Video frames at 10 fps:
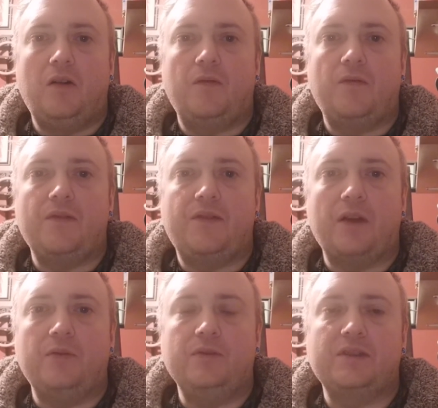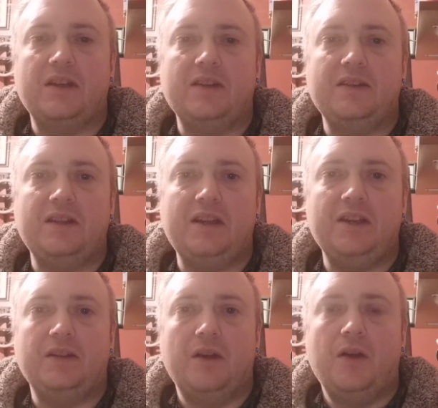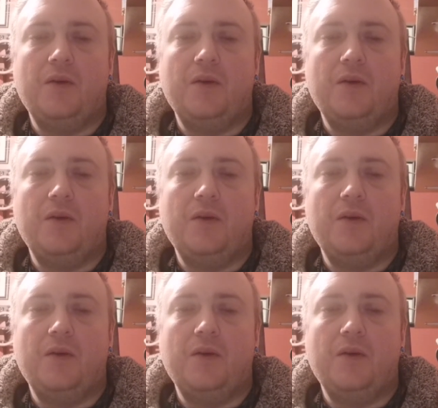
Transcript: of those in need.